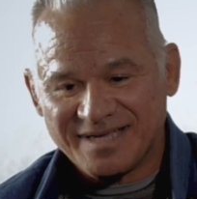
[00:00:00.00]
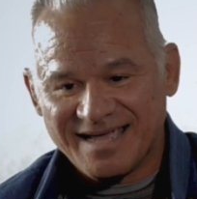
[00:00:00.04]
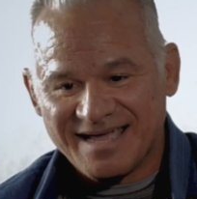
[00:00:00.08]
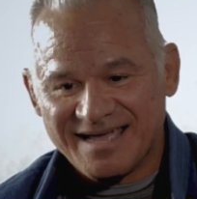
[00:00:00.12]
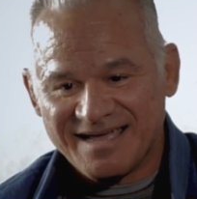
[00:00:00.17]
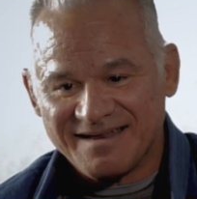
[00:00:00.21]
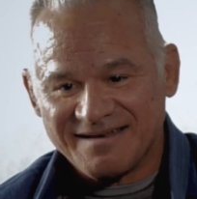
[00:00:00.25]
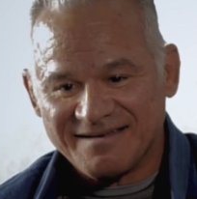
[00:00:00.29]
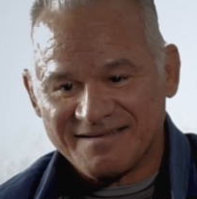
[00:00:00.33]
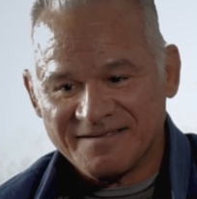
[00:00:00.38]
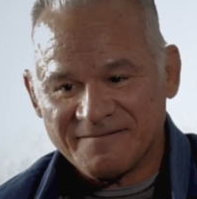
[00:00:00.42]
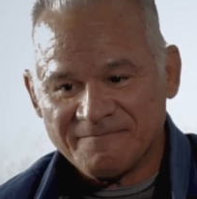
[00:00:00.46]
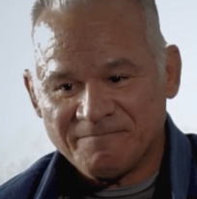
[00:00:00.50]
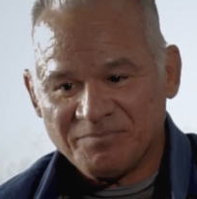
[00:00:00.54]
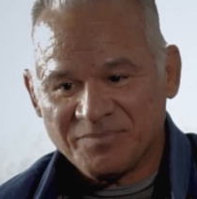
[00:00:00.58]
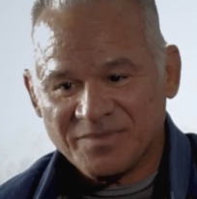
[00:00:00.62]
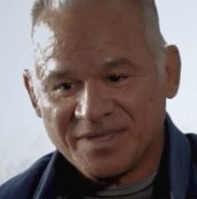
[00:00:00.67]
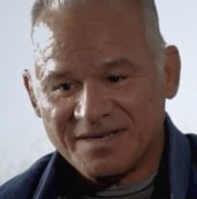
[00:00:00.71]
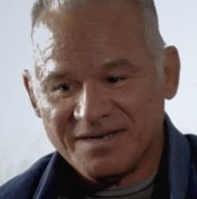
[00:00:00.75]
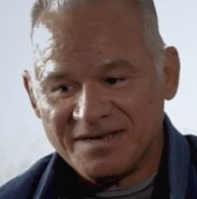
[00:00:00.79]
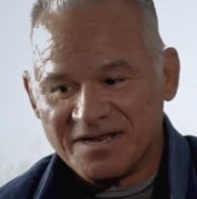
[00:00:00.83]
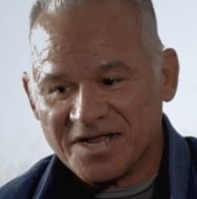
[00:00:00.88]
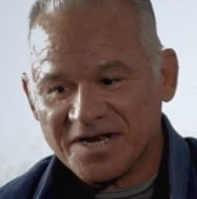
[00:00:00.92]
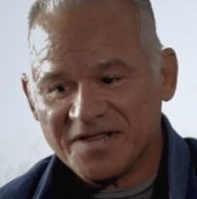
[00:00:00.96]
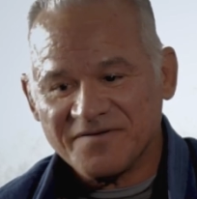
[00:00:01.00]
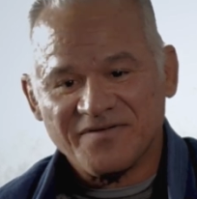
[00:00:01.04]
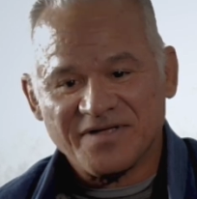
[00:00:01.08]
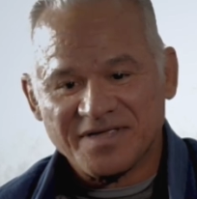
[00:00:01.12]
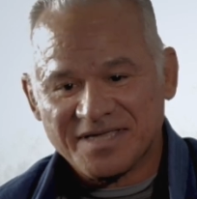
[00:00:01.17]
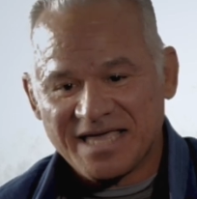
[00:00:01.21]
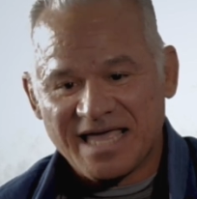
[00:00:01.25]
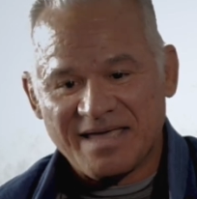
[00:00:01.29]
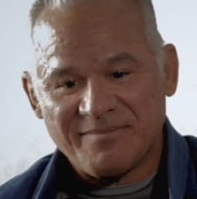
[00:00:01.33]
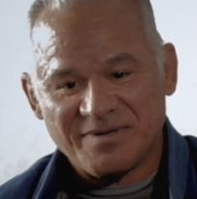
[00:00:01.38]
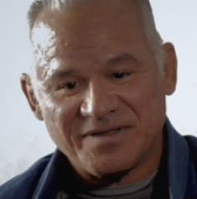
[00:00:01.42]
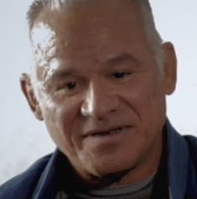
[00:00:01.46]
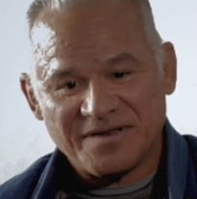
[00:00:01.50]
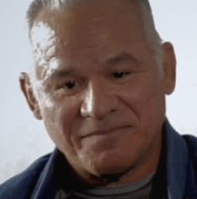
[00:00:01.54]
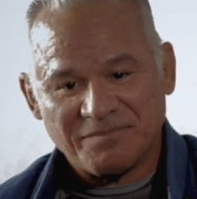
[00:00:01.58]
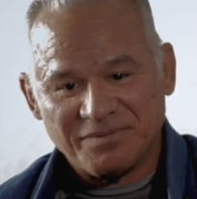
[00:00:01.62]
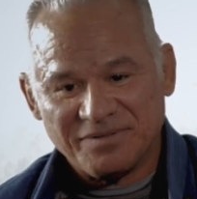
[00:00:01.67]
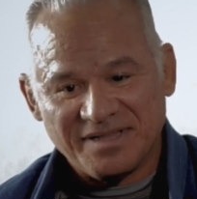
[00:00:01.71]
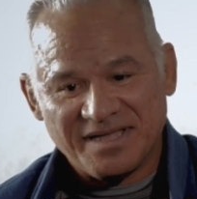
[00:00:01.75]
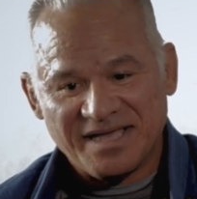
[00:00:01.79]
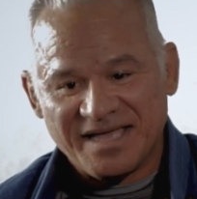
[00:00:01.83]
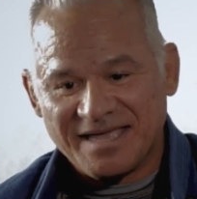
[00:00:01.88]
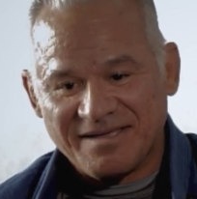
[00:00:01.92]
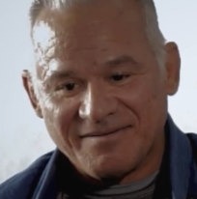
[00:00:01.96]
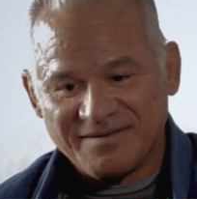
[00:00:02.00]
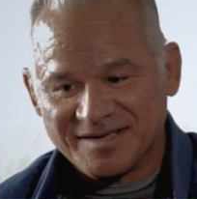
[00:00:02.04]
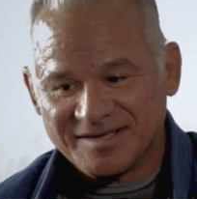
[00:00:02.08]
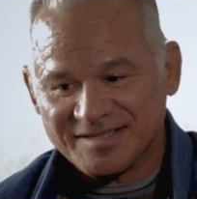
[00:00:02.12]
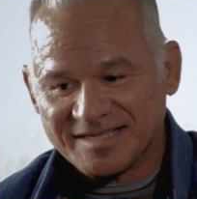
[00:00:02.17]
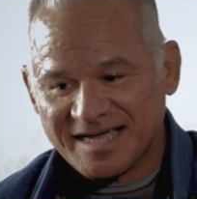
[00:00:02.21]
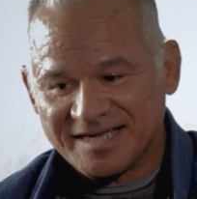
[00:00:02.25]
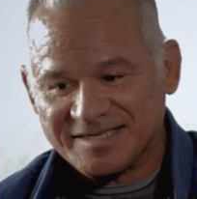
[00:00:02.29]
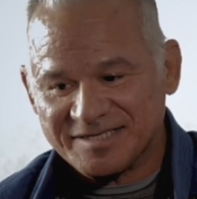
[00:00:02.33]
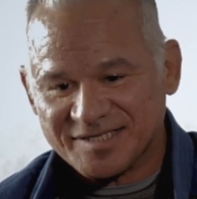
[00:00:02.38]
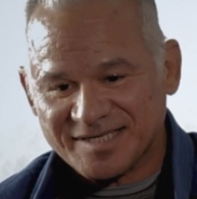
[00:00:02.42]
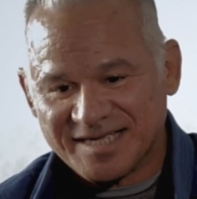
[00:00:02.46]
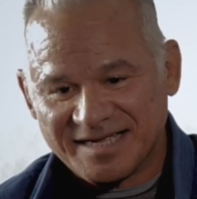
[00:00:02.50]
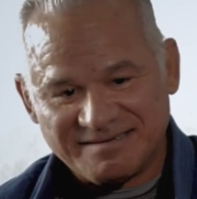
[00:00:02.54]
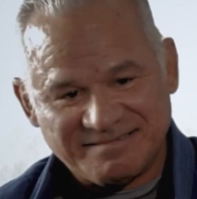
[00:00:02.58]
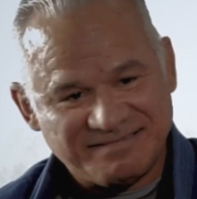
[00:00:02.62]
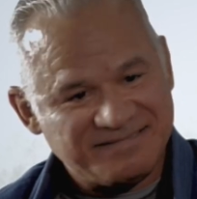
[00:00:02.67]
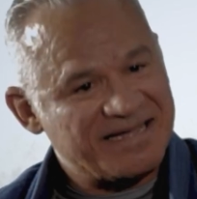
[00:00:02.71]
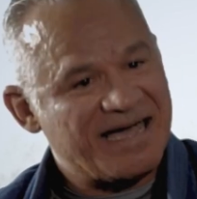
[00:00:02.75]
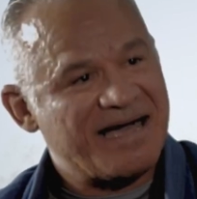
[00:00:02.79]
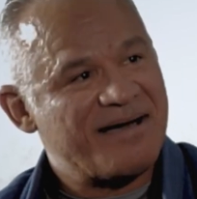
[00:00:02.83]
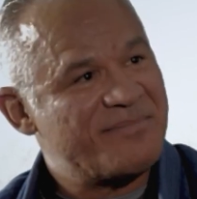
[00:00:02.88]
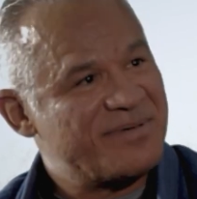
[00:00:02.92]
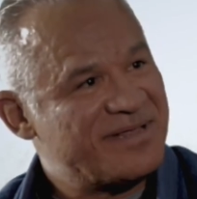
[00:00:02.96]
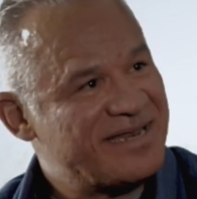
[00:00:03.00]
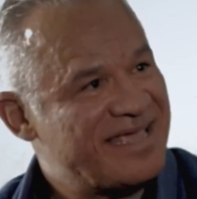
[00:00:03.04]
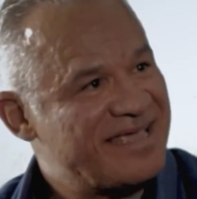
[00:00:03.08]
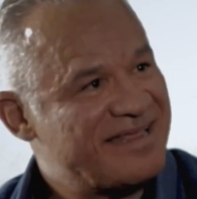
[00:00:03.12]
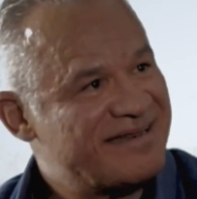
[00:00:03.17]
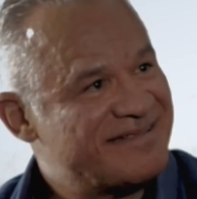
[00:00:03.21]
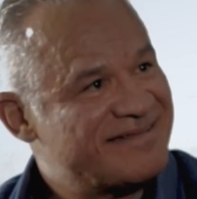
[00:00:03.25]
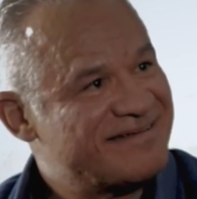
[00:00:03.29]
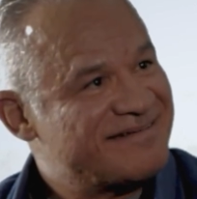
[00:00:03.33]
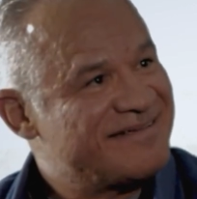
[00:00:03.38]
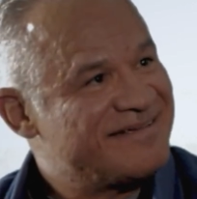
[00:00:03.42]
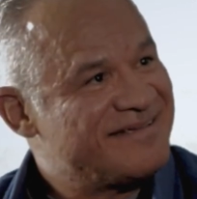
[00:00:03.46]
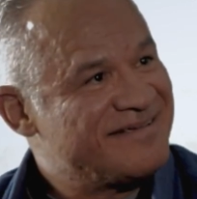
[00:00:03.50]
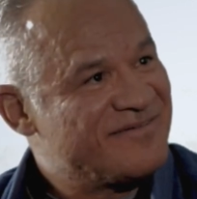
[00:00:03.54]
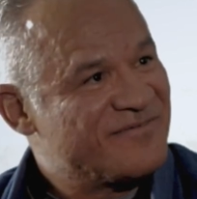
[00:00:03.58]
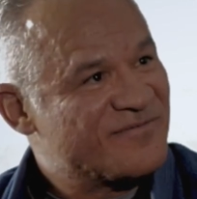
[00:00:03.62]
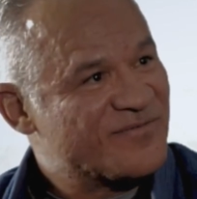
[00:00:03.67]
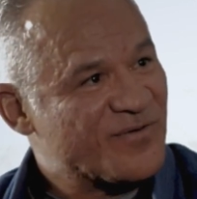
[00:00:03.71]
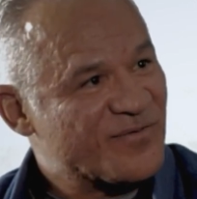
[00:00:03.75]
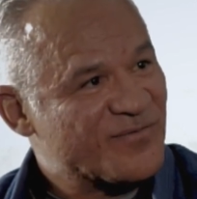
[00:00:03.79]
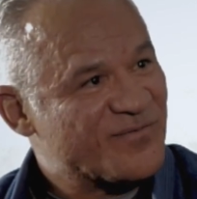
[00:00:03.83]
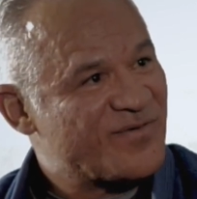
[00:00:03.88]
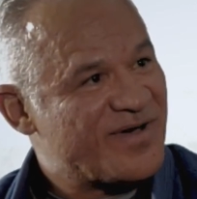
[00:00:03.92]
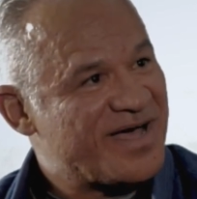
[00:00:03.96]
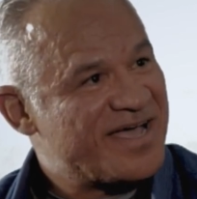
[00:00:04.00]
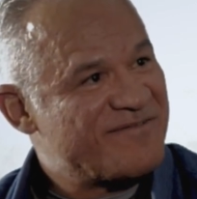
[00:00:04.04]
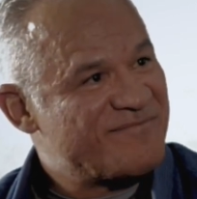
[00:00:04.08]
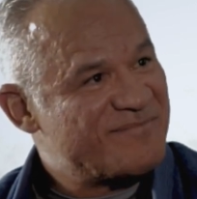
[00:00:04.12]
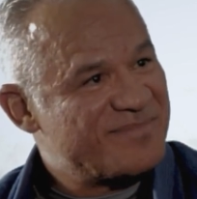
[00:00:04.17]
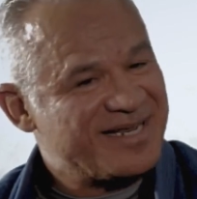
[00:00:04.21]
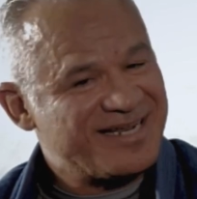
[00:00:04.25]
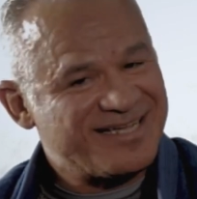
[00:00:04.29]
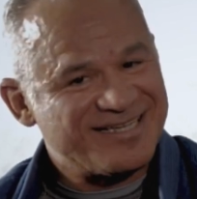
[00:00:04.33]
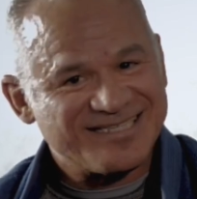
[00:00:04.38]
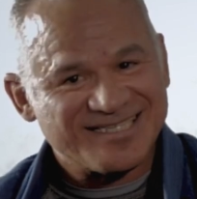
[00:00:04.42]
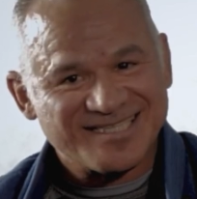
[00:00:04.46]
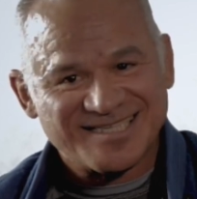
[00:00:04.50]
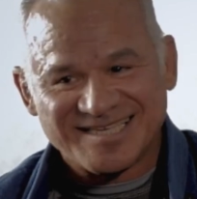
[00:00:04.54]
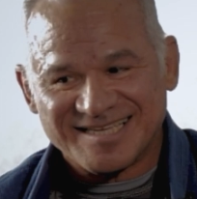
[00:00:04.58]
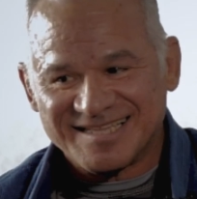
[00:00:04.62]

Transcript: and none of it came into play because I just got dominated for 5 minutes.